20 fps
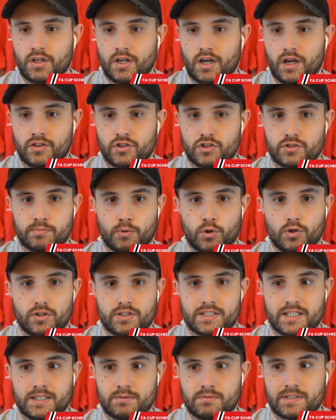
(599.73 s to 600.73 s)
and the smaller
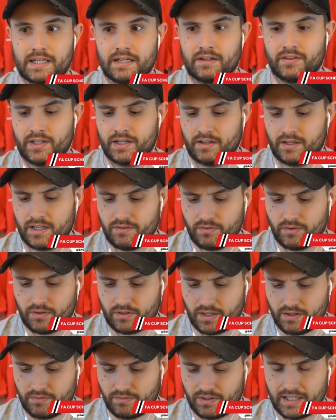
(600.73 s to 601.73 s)
teams down there and even
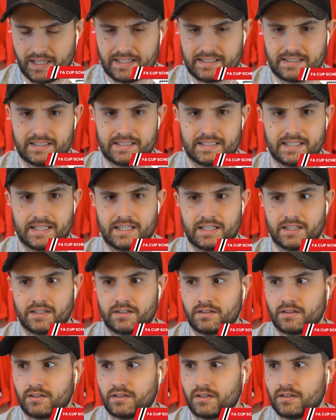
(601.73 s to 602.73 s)
even Leicester City
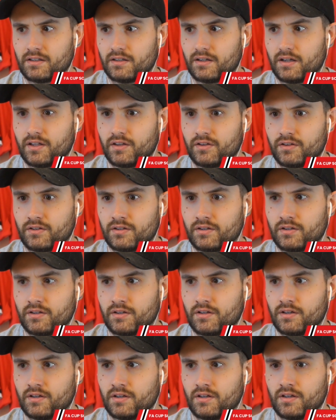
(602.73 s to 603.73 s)
and, and, and
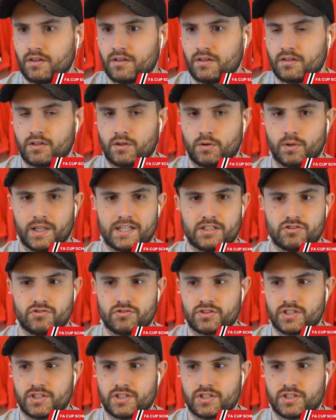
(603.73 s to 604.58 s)
you know, Leicester and